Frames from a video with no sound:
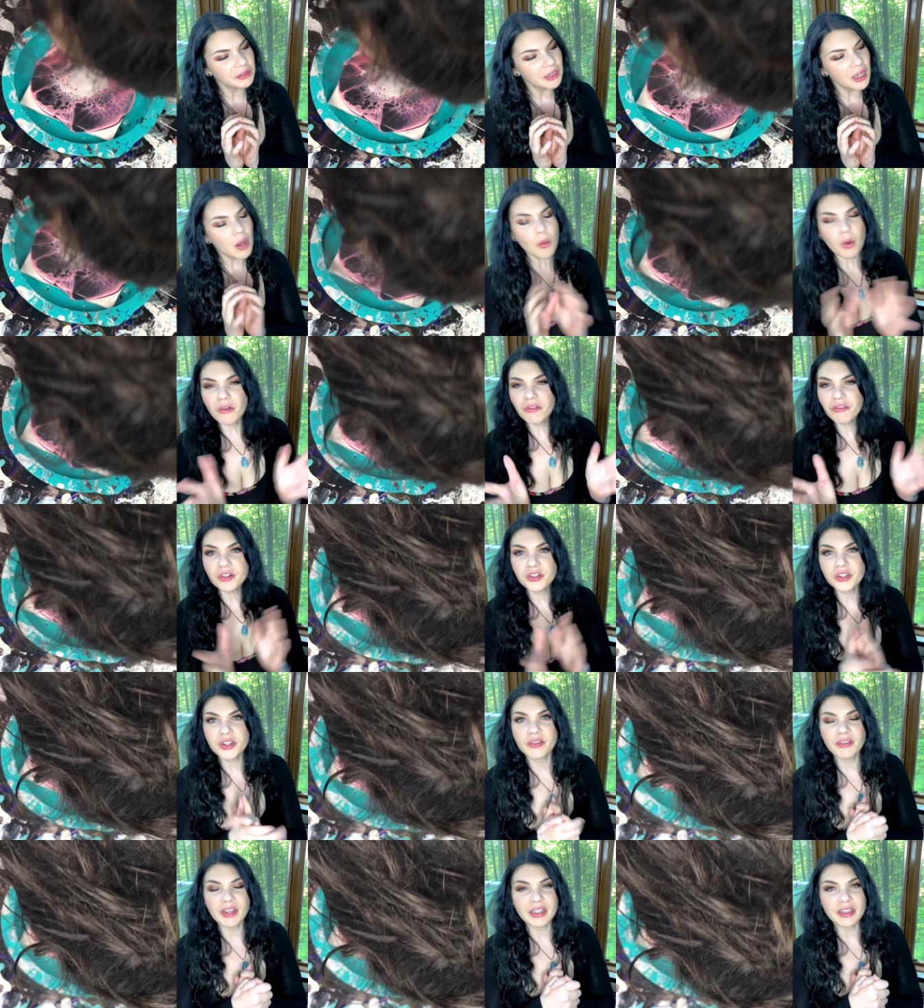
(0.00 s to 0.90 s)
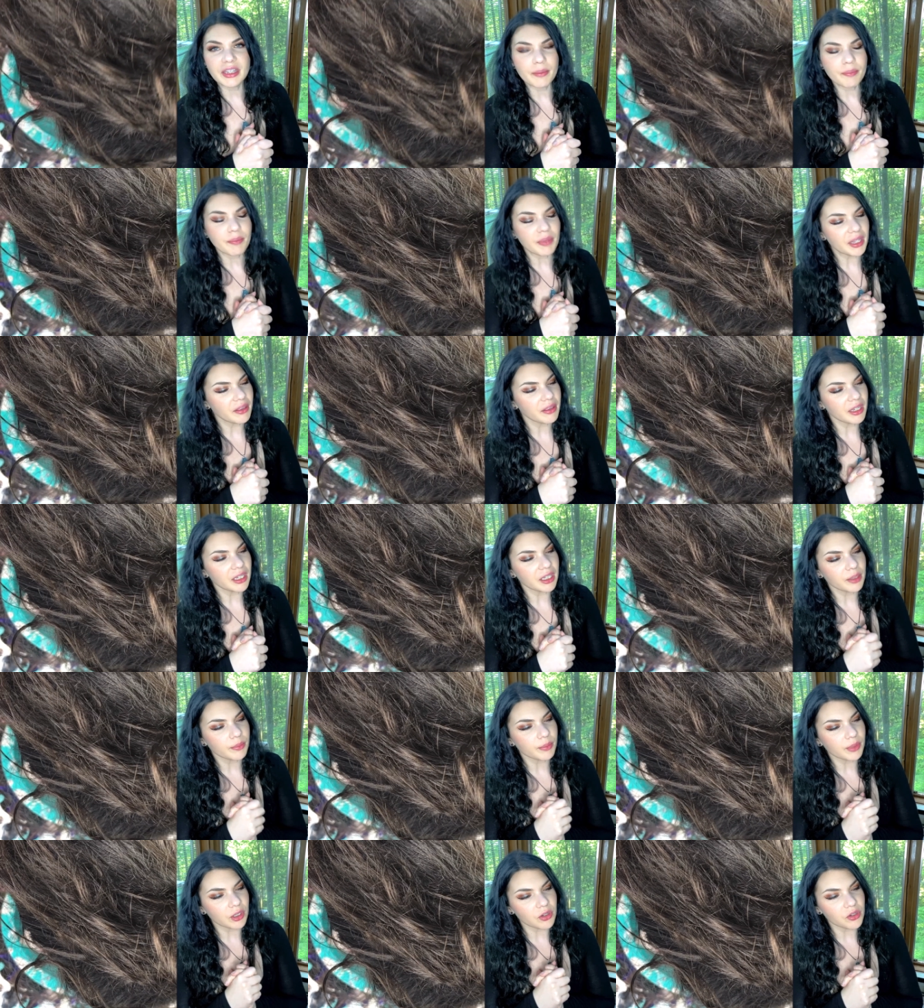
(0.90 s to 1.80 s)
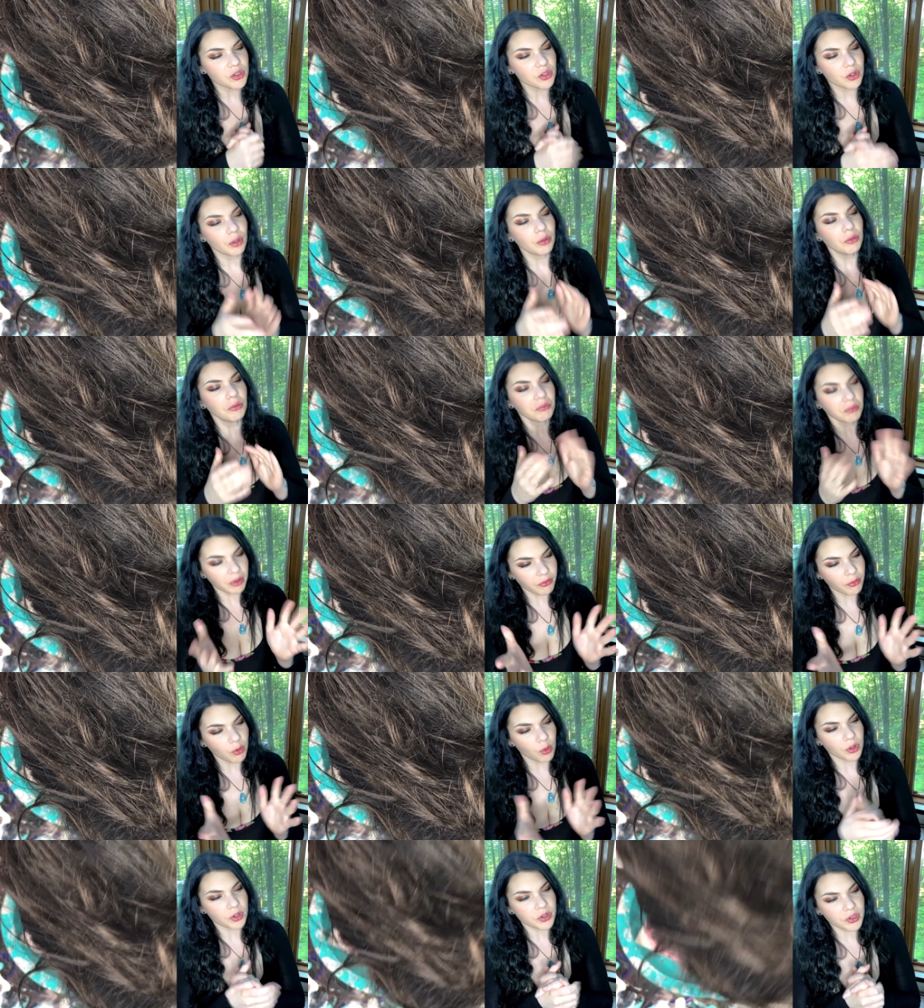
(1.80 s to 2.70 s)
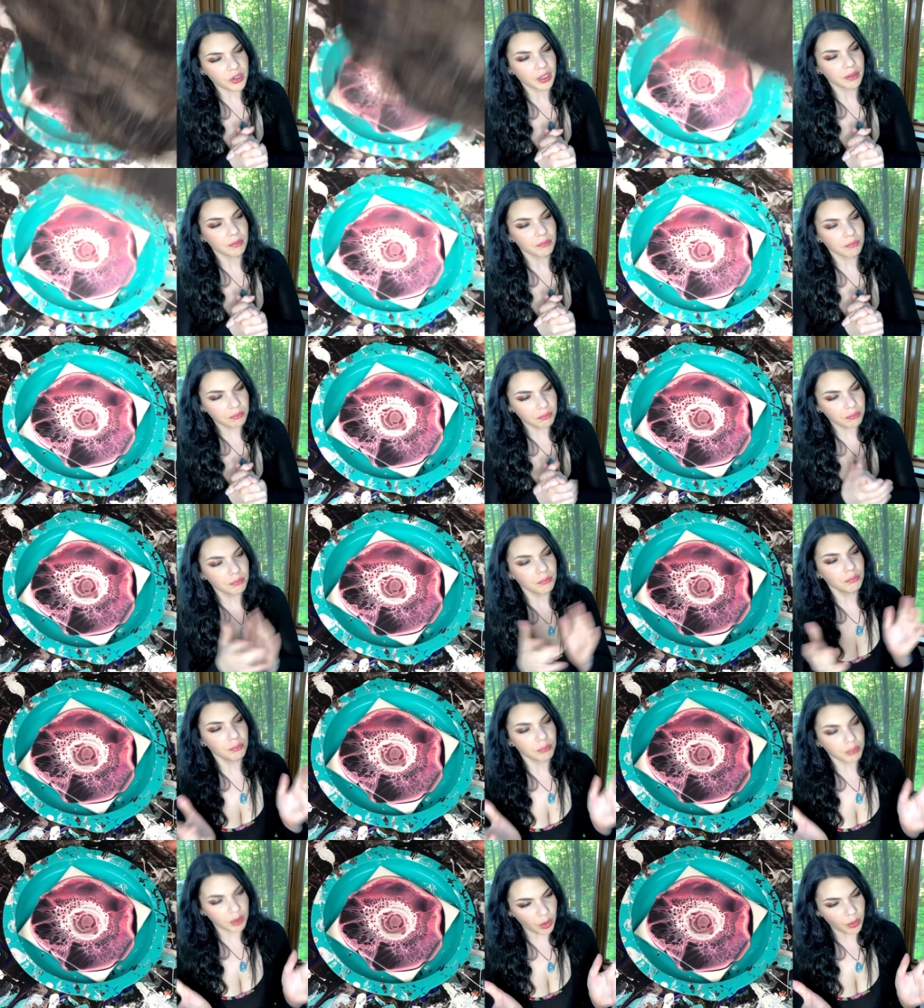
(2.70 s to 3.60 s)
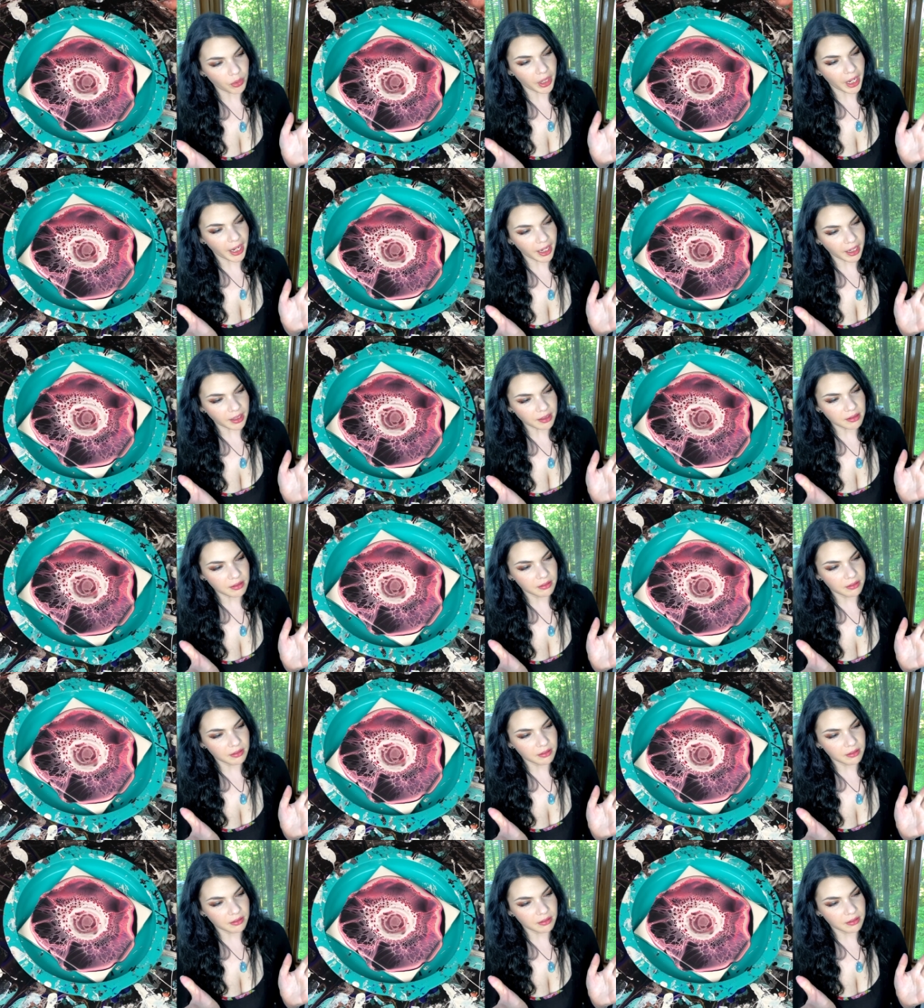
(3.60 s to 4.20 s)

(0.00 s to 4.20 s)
Well, first I've got that big thing in the middle, so of course I blow that.